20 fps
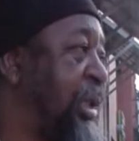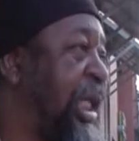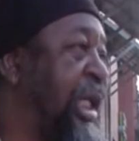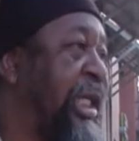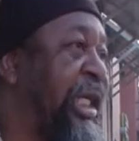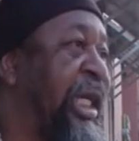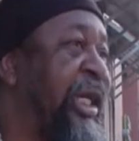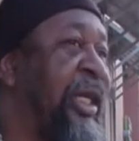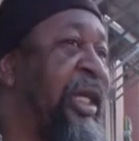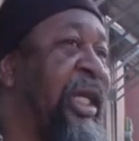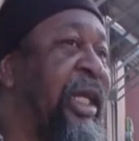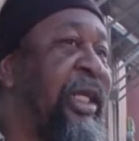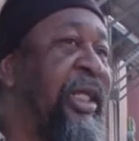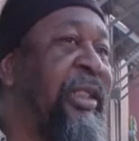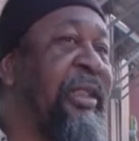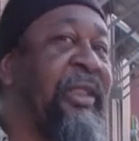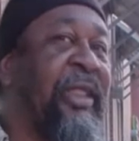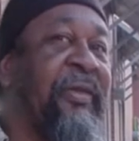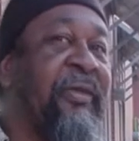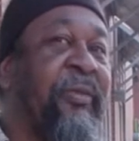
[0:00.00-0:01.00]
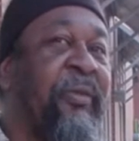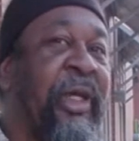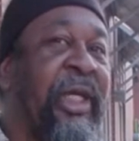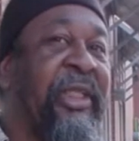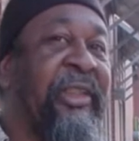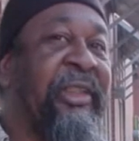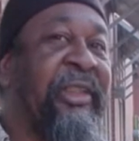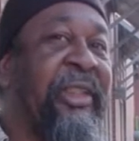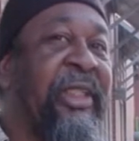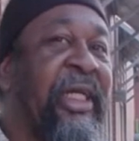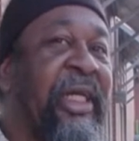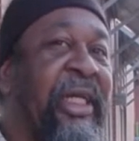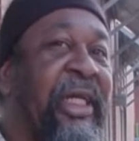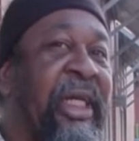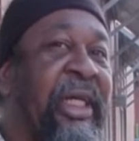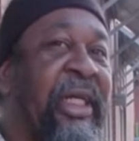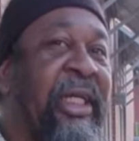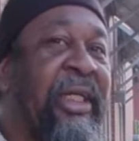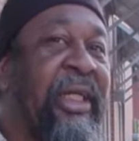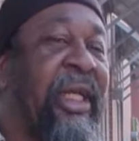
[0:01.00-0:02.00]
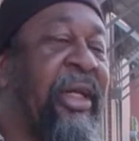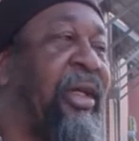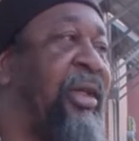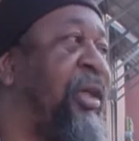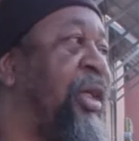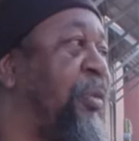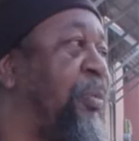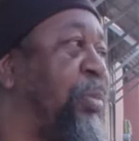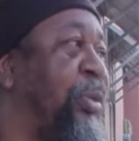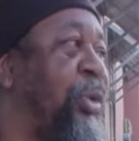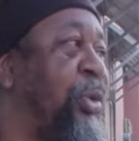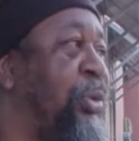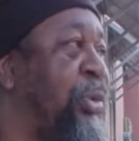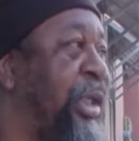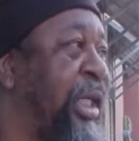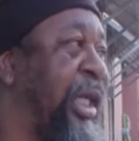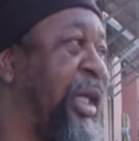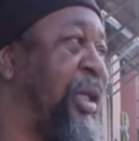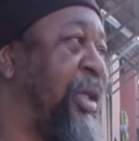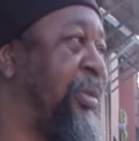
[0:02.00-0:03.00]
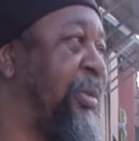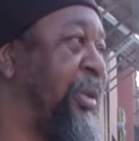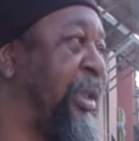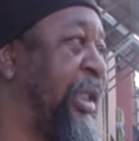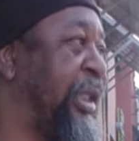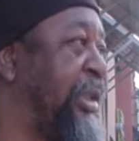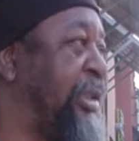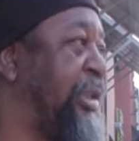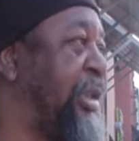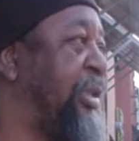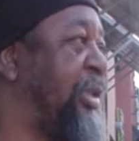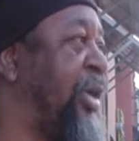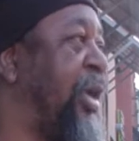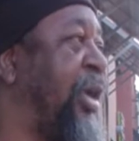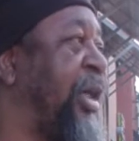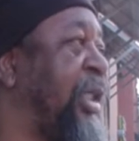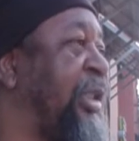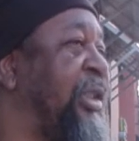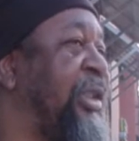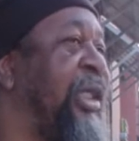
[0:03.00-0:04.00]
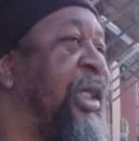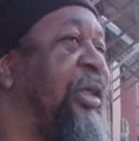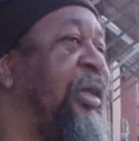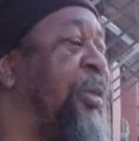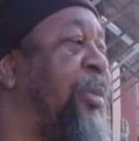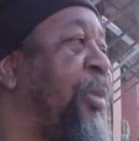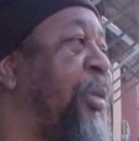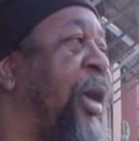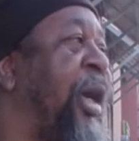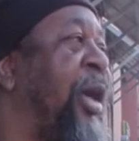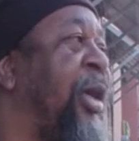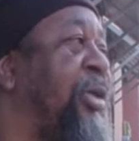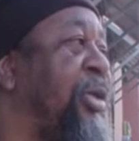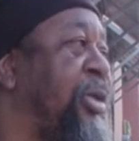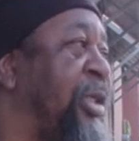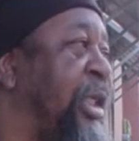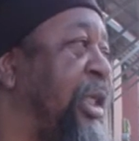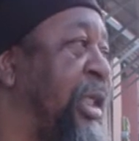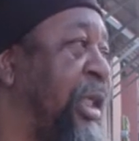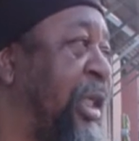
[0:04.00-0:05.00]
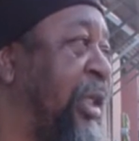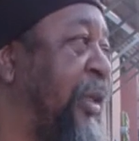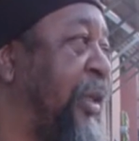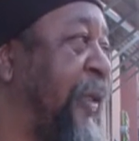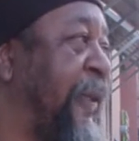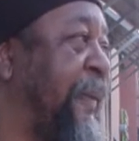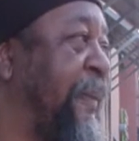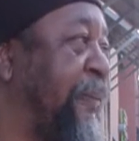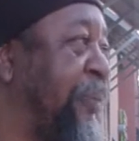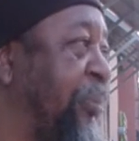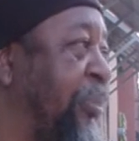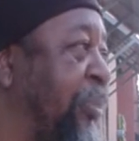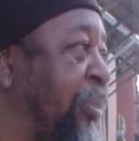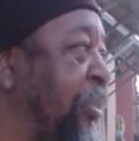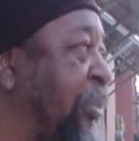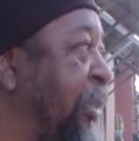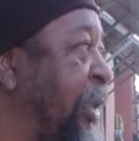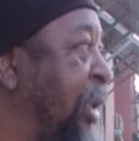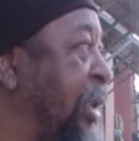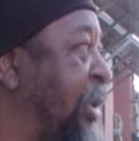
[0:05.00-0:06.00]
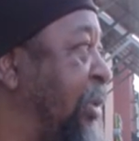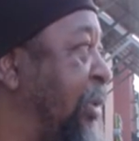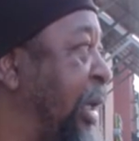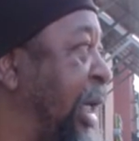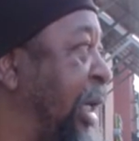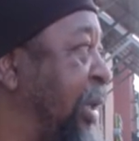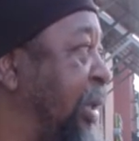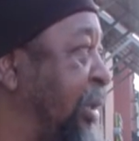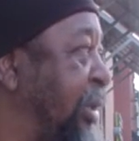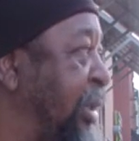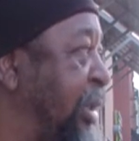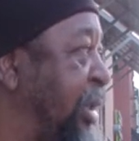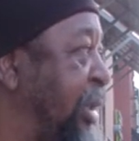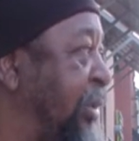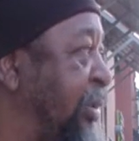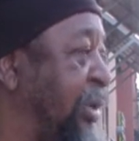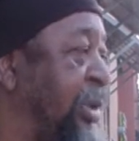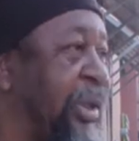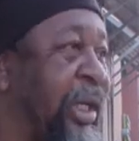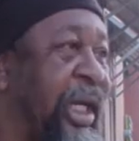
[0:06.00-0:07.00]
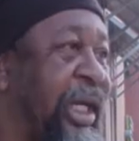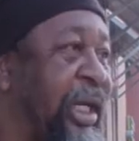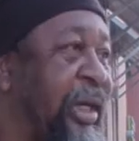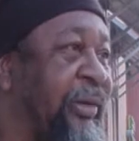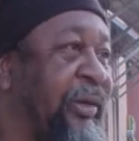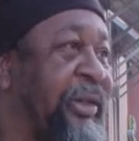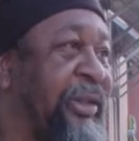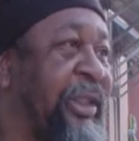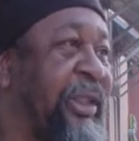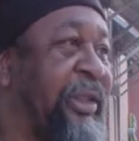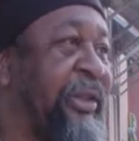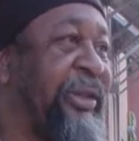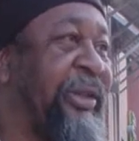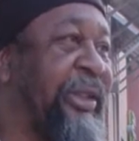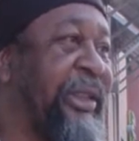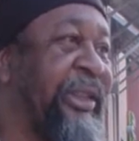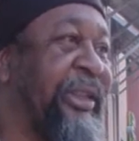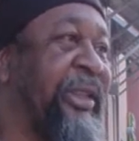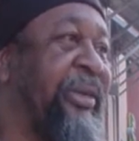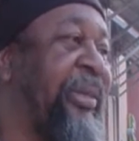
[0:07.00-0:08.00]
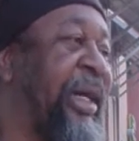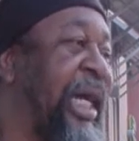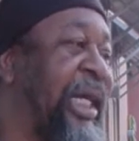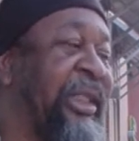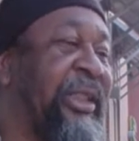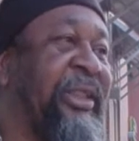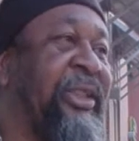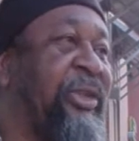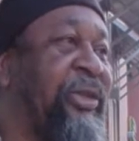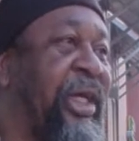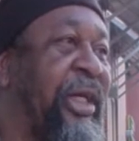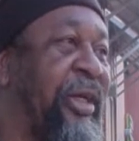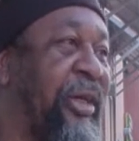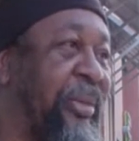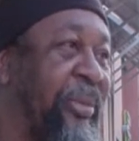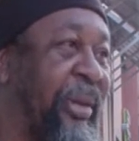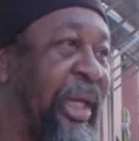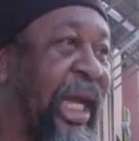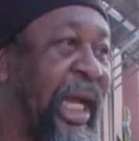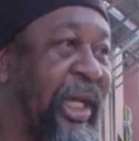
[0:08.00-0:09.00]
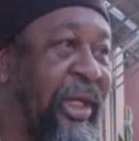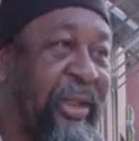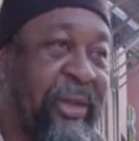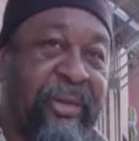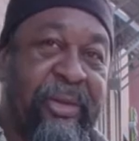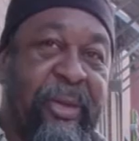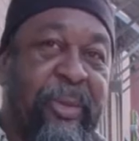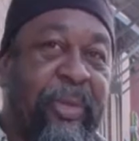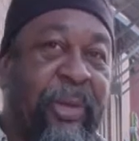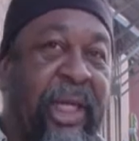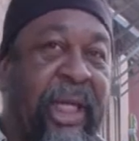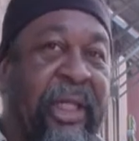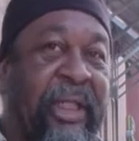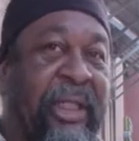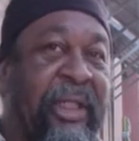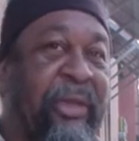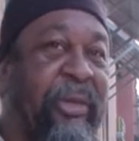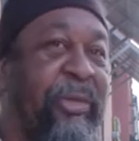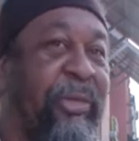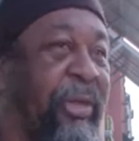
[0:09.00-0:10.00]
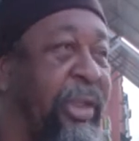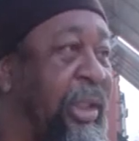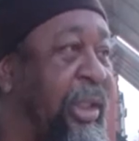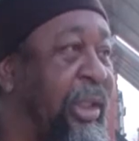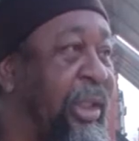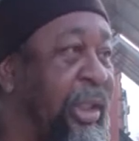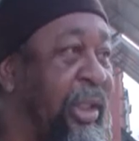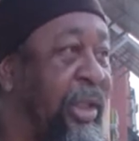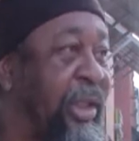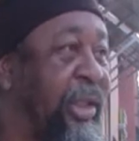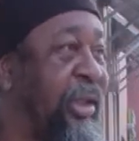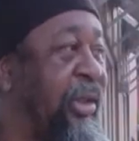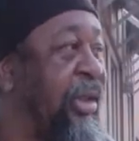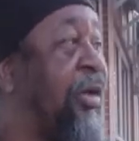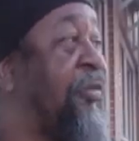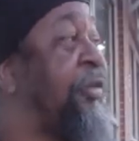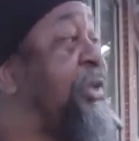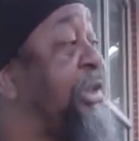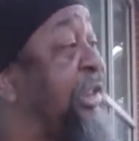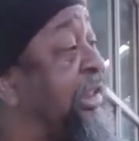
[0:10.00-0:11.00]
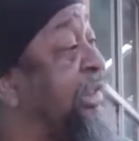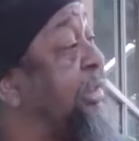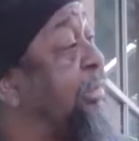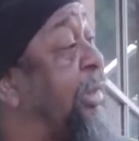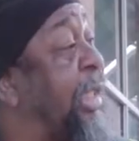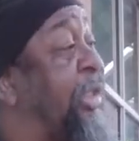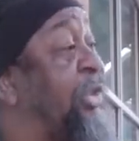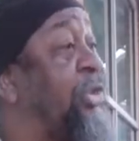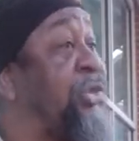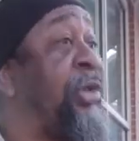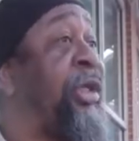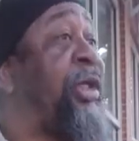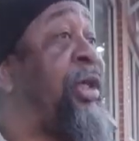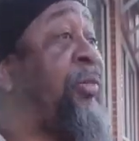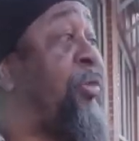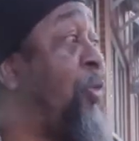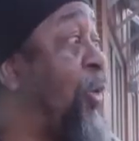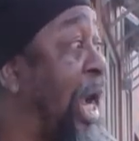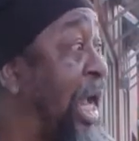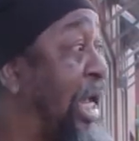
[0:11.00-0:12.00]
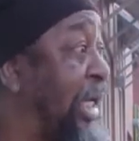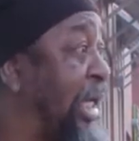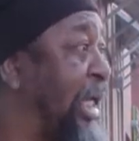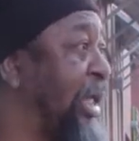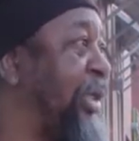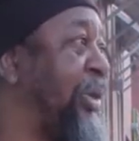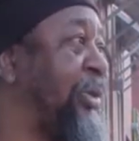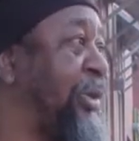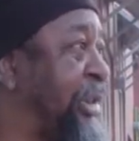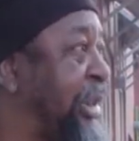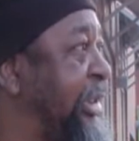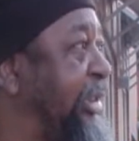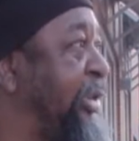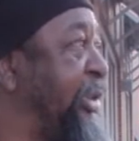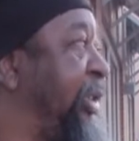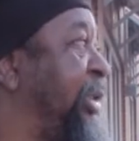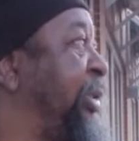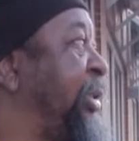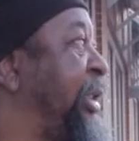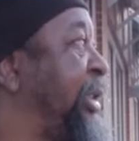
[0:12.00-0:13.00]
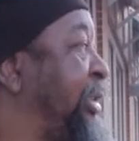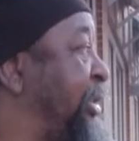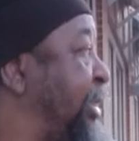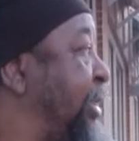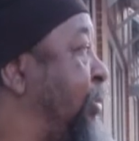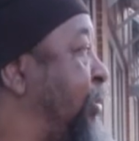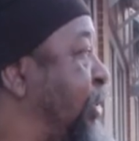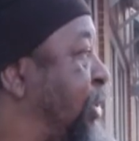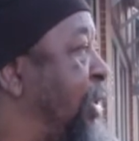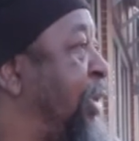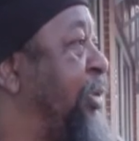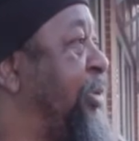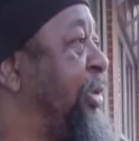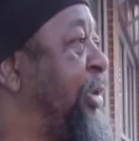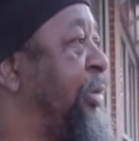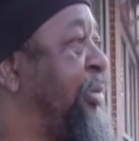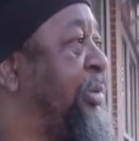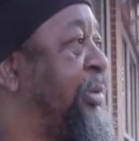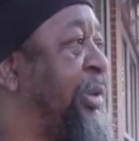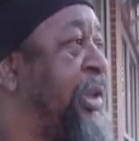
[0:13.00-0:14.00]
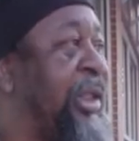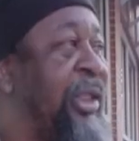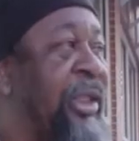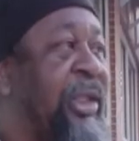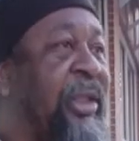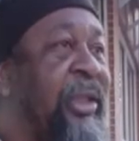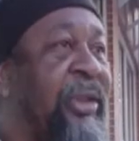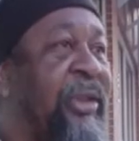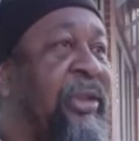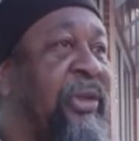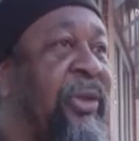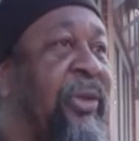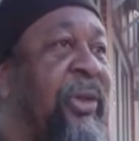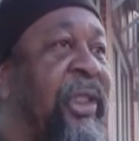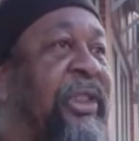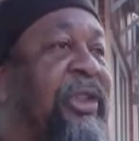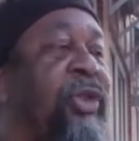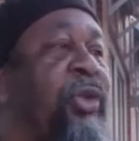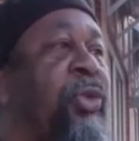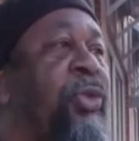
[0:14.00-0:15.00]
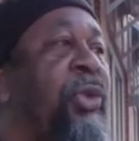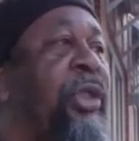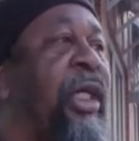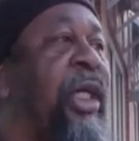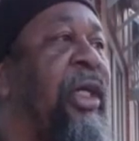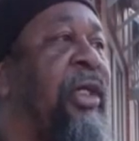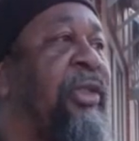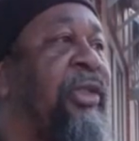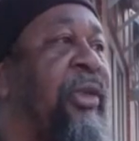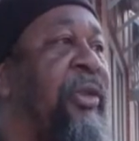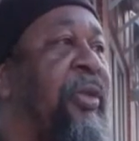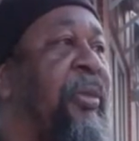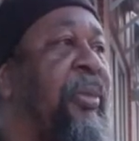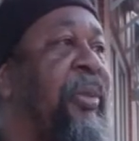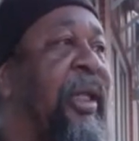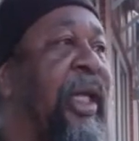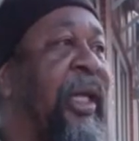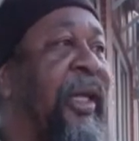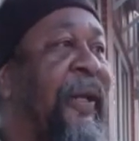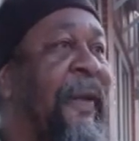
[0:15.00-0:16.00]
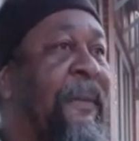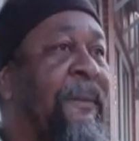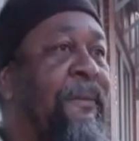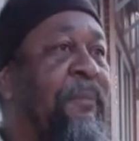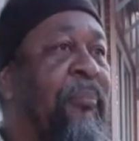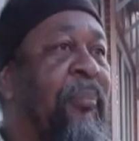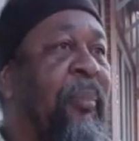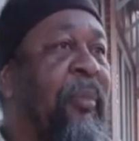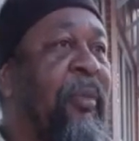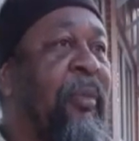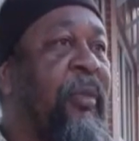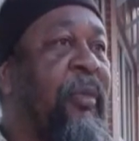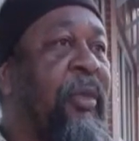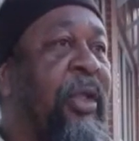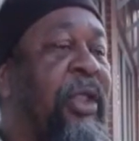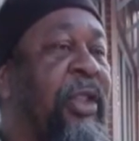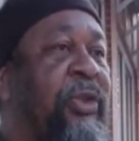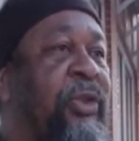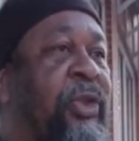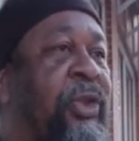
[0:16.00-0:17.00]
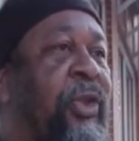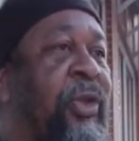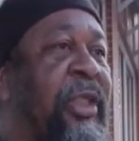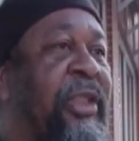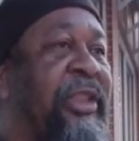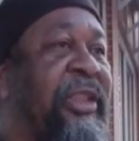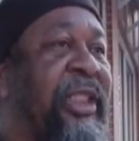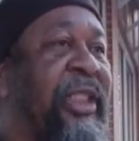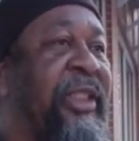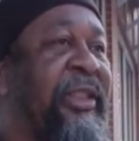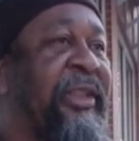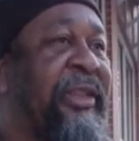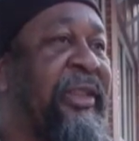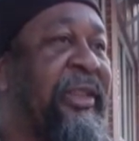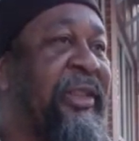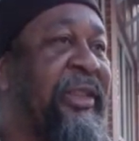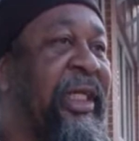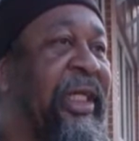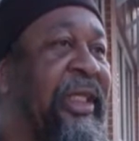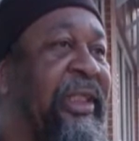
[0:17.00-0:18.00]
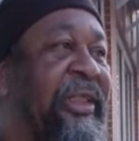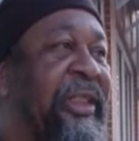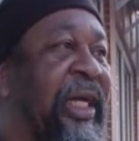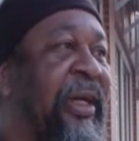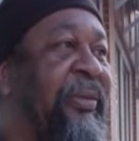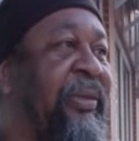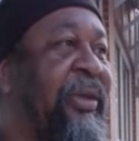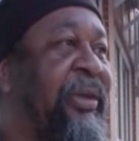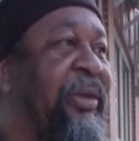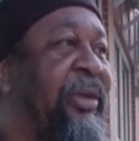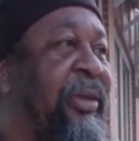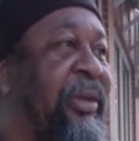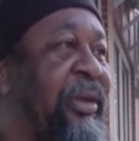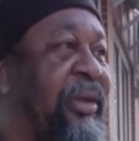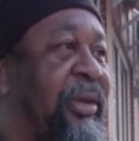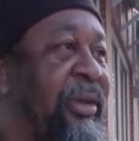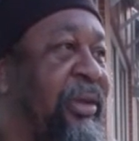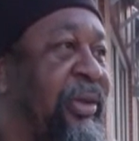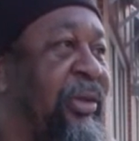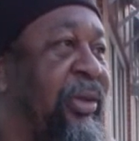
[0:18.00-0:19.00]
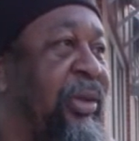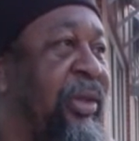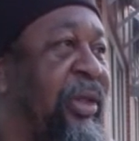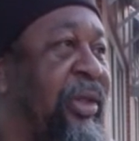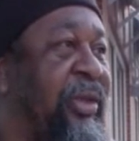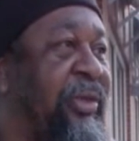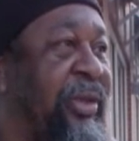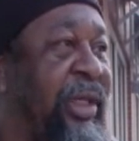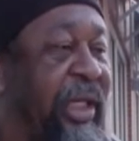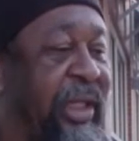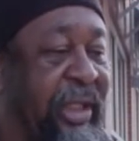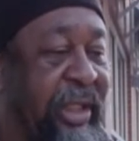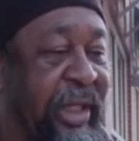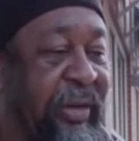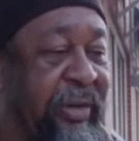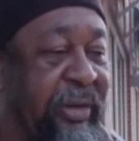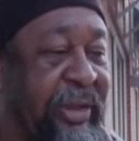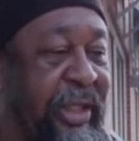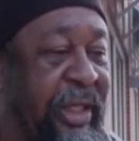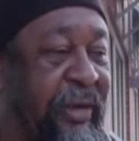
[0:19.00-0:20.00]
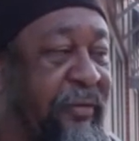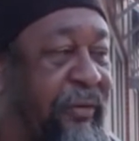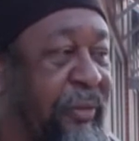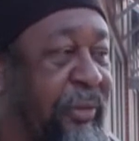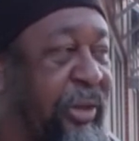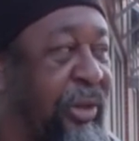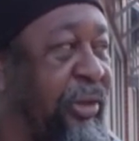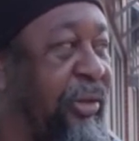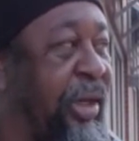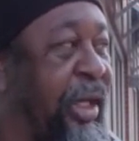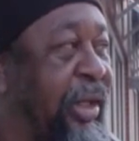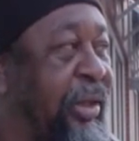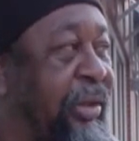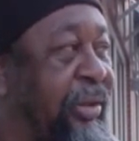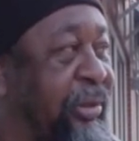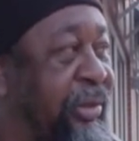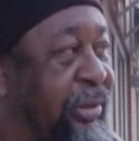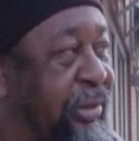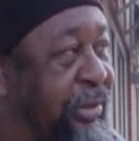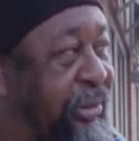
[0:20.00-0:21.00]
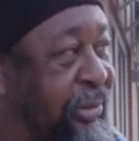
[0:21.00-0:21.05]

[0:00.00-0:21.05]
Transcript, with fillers: It, it is it, where the sun hit it, they'll look blue kind of, but it's the darkest color of brown you can get. Right. Right. You ain't never seen. You see somebody just straight up black, you probably need to run. Or if you see somebody straight up white like your T-shirt, there's something wrong with them. Right. So it's two colors on the planet. Because you go in Genesis, the second chapter, the Lord created everything from the ground.